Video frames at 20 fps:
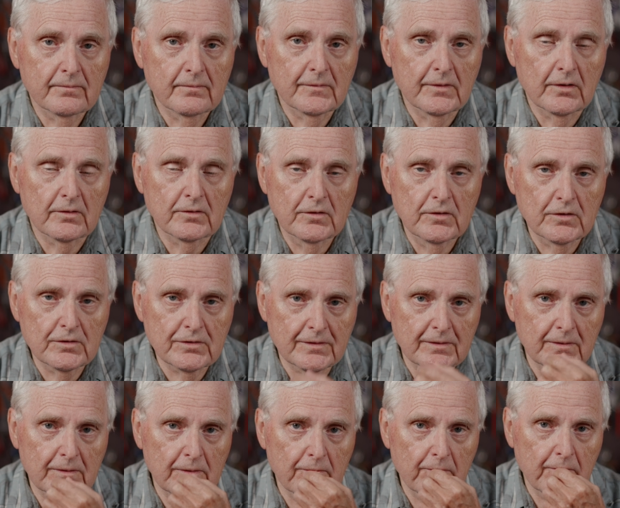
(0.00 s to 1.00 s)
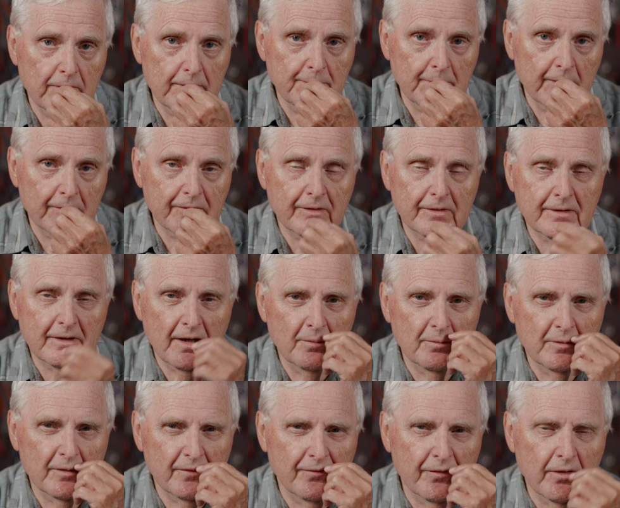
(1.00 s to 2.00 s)
They're cushioning the reed most of the time,
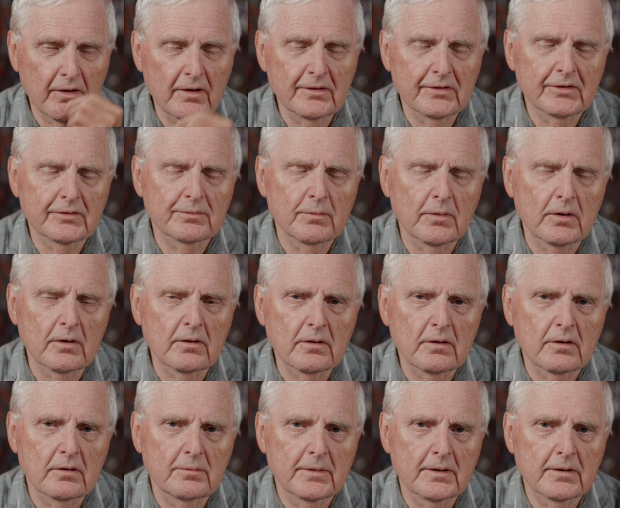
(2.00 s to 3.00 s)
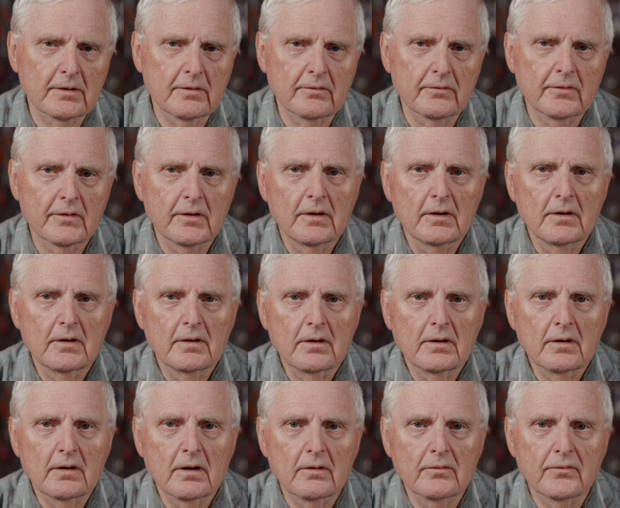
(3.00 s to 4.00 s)
but a very small amount
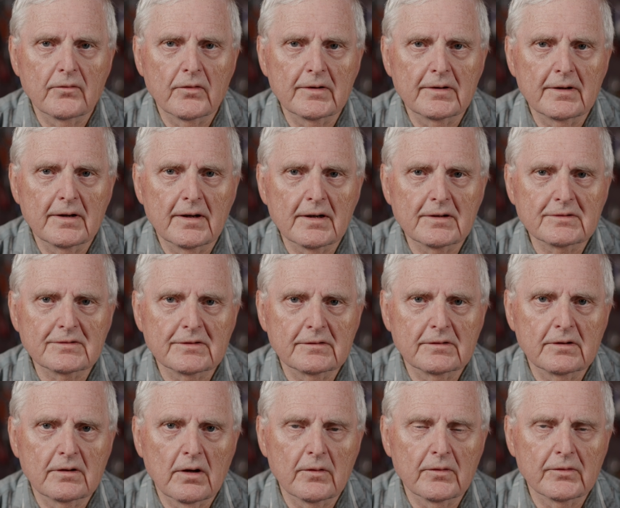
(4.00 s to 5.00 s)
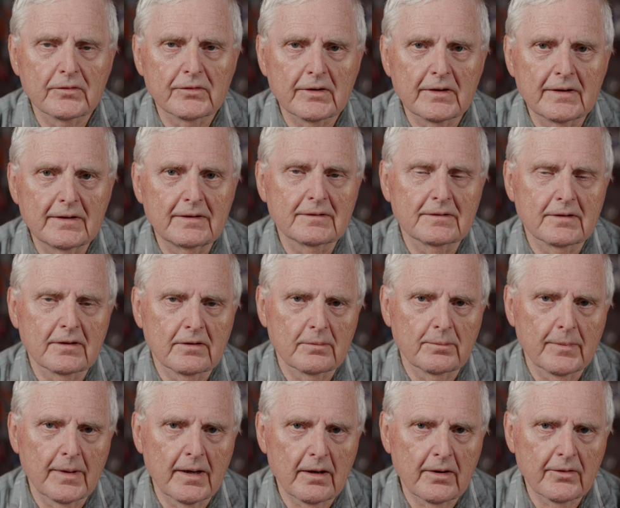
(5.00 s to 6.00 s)
of reed actually goes into the
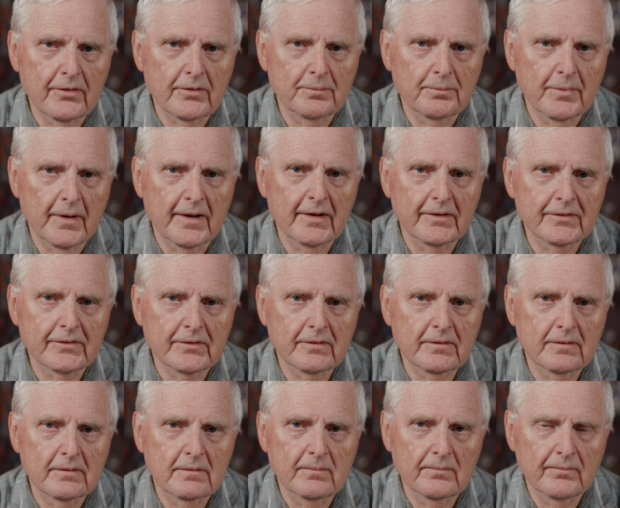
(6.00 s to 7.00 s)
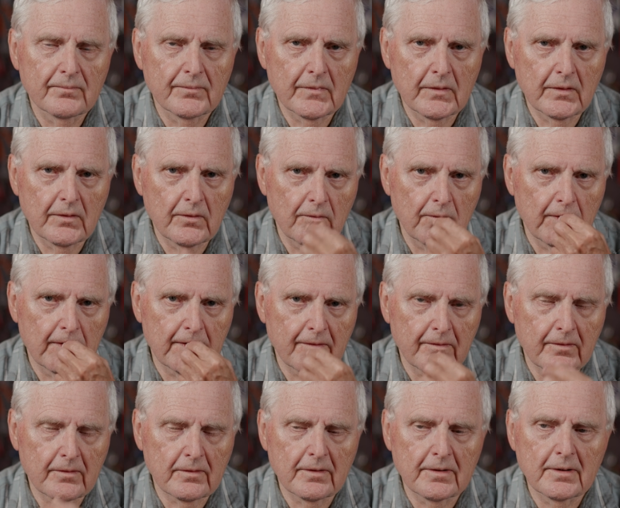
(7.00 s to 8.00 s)
mouth, past the red
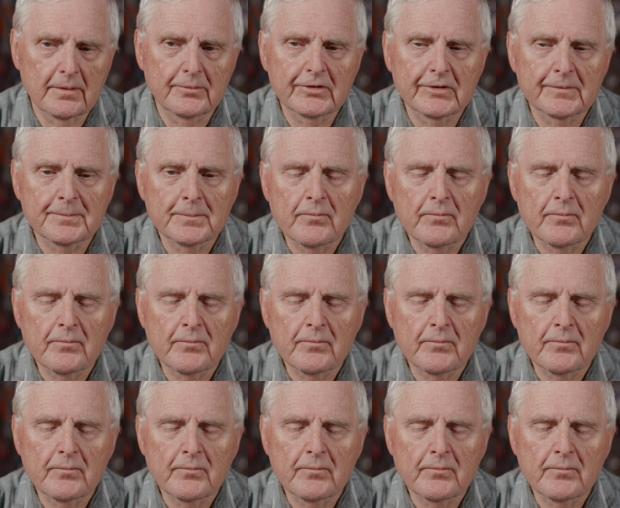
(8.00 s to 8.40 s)
of the lips.